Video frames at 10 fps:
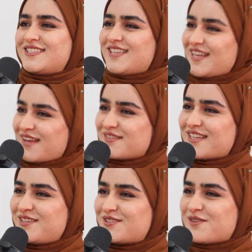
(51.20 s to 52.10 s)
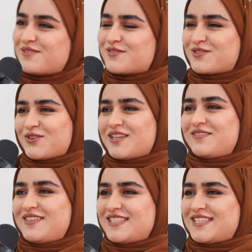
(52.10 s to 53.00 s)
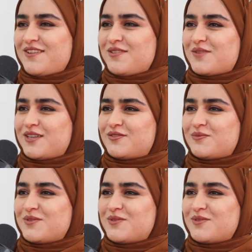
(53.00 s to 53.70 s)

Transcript: Zainab, thank you so much for joining me today on the Mindful